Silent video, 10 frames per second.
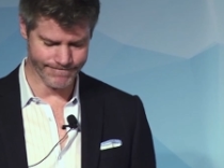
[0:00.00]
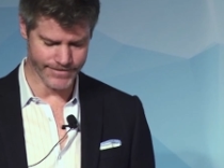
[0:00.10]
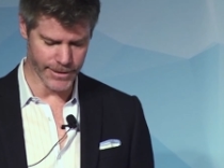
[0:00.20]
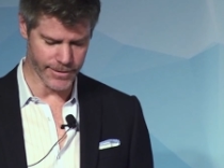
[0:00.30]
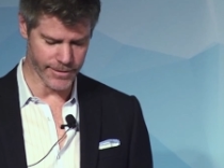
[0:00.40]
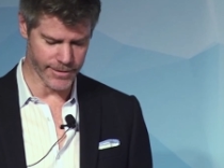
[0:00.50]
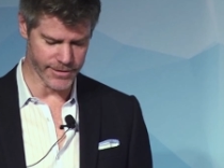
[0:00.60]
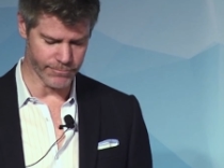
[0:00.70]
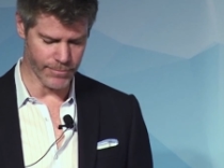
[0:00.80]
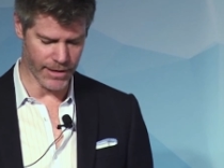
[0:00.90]

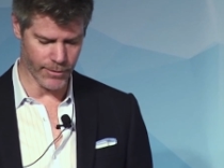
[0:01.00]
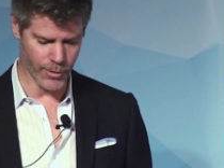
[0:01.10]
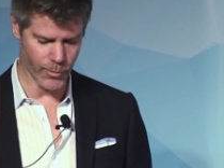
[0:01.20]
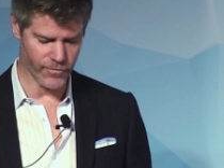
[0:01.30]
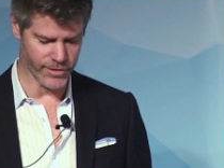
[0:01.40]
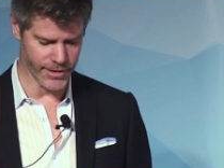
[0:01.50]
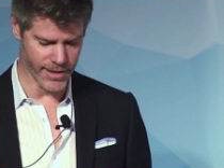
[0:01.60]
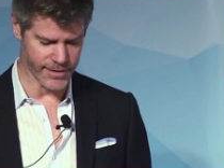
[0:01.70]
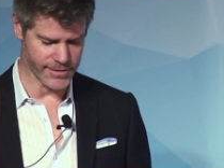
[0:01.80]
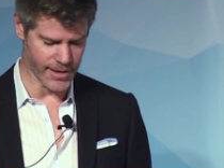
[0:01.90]
because hopefully
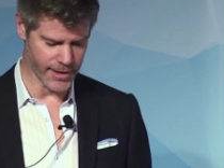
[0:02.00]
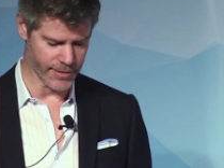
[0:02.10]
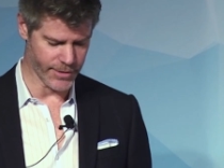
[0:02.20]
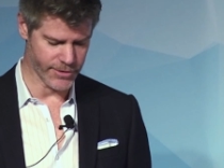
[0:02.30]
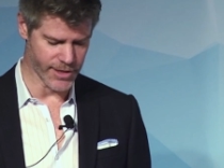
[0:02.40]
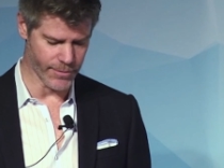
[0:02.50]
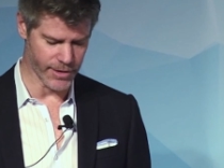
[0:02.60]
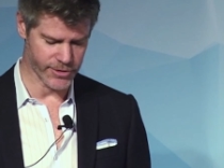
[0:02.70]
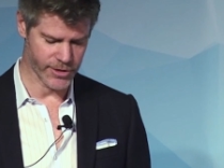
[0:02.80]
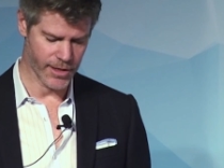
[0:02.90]
that's not going to be used that
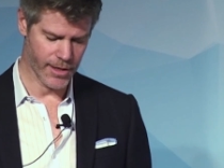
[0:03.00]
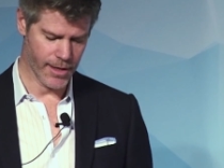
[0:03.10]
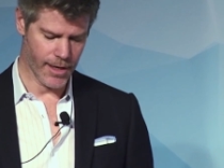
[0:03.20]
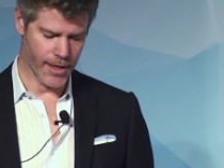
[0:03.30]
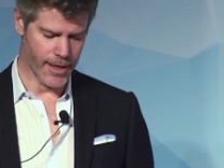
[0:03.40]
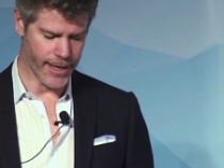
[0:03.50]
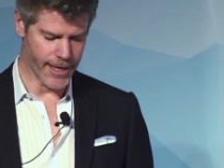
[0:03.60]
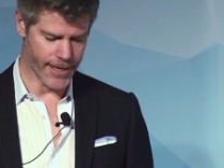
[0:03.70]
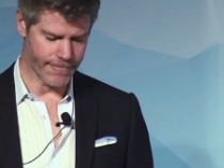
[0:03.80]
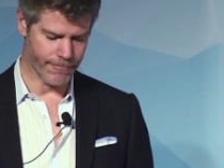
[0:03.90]
much.
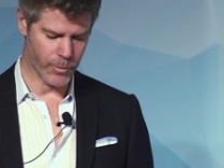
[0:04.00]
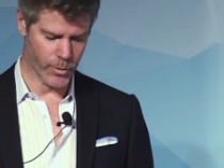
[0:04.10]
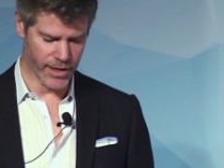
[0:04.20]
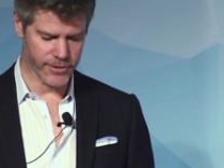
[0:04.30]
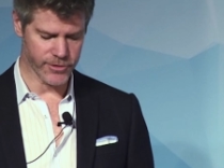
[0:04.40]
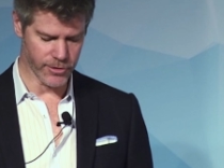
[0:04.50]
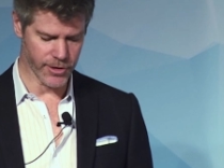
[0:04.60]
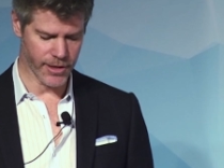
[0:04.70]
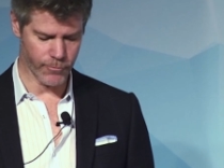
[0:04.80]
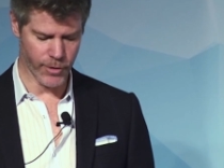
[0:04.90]
We also
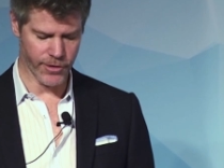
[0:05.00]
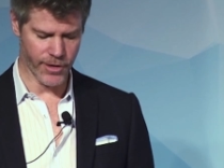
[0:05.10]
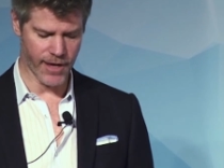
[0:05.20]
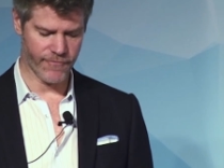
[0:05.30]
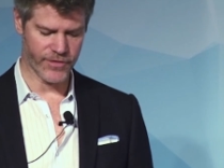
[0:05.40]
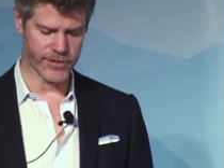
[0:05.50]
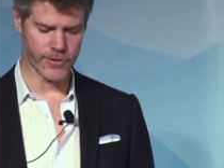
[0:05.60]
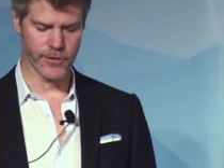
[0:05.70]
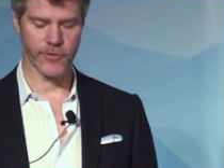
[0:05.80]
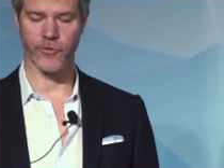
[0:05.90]
look at whether or not
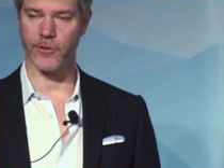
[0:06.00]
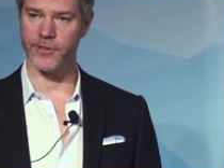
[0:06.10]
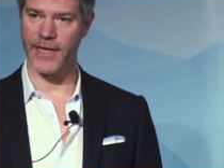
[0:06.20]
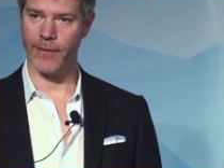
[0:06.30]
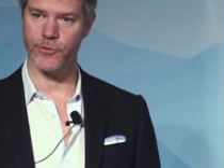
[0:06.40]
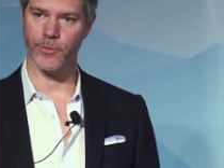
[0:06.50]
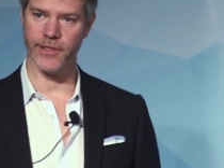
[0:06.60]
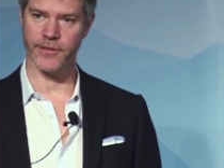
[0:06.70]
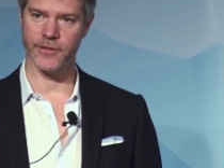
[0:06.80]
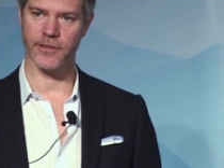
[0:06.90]
physical controls, knobs, or
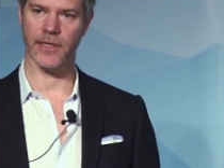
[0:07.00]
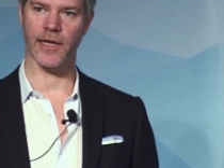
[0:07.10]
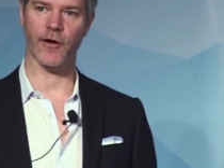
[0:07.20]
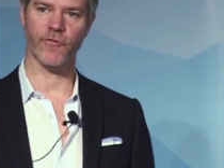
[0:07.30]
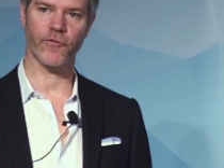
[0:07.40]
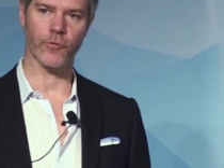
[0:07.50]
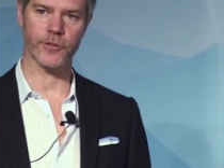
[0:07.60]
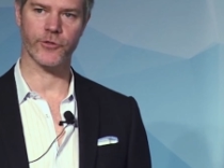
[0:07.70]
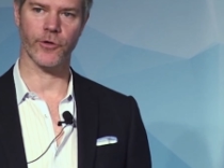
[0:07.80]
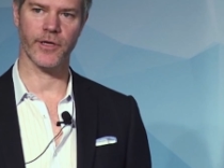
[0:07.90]
buttons allow
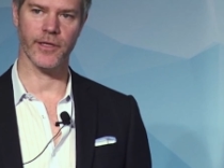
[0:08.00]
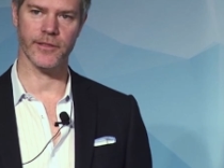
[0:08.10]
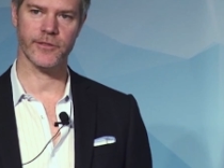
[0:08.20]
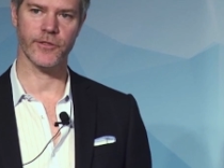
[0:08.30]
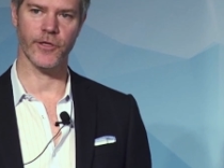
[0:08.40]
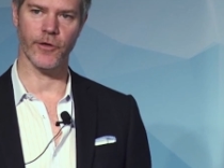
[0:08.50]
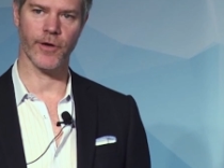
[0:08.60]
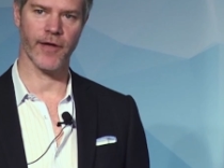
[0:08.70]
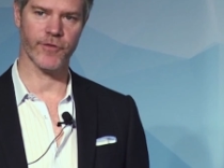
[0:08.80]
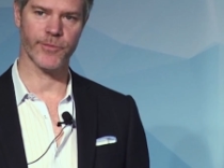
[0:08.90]
for shortcuts so you don't
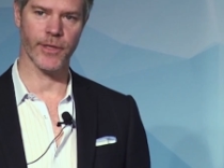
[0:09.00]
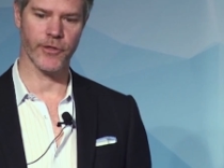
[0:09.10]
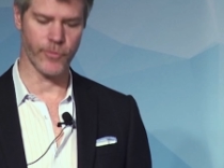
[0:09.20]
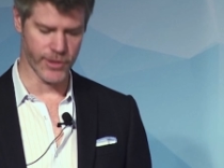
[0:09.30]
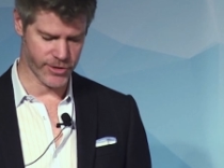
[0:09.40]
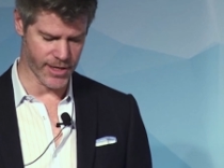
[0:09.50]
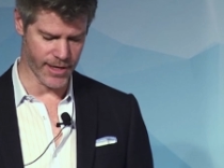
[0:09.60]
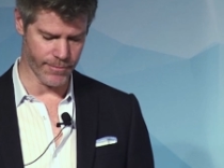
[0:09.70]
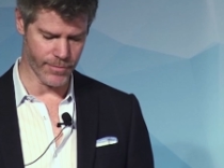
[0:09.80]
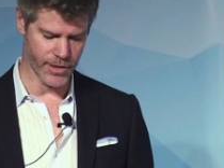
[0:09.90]
have to spend too much
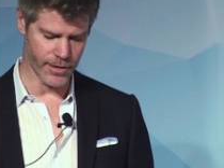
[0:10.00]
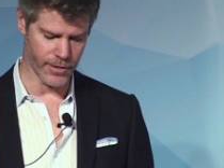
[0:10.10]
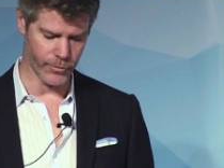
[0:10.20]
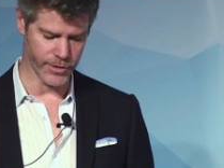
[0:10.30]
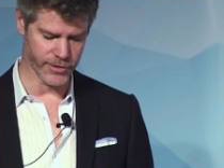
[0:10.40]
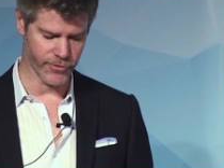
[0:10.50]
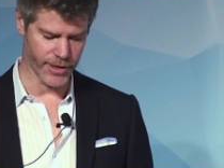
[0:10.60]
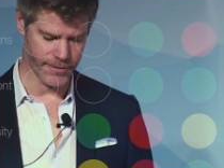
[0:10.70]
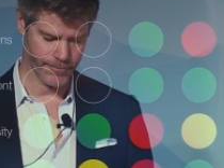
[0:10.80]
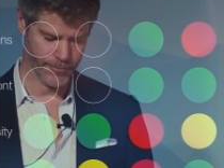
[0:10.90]
time with the screen.